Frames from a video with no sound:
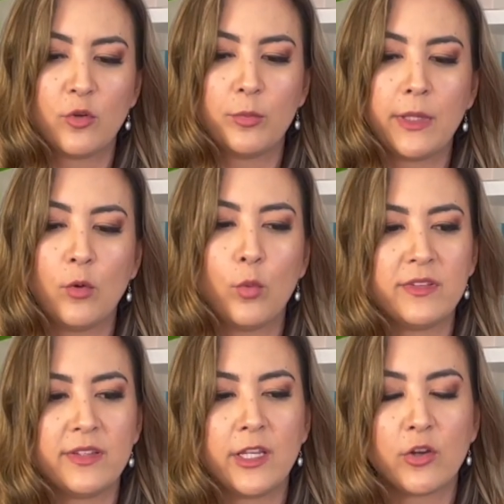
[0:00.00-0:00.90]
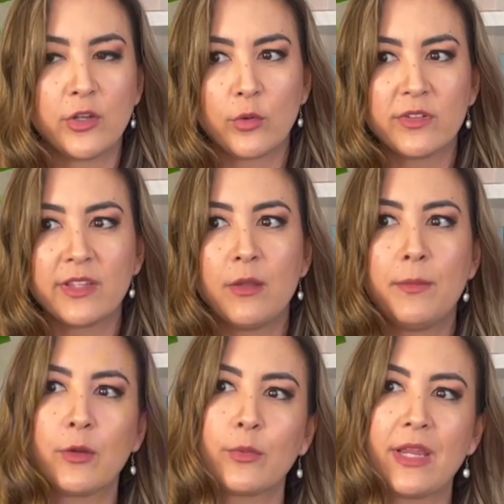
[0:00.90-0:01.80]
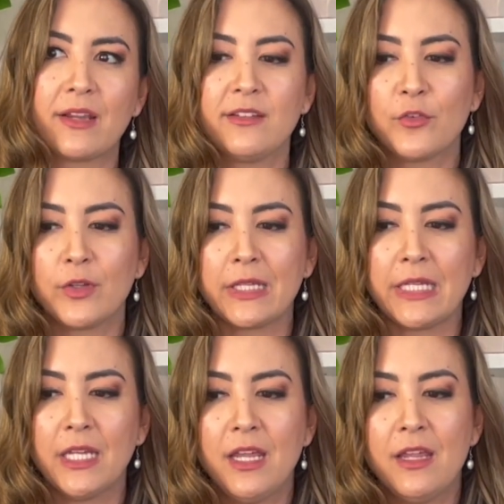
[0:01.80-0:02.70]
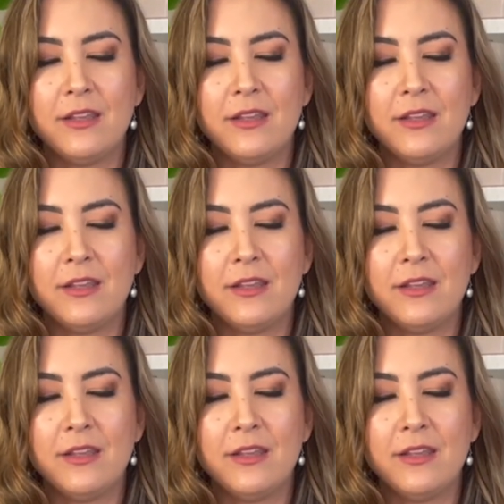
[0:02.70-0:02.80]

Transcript: peel once a year, your skin may react differently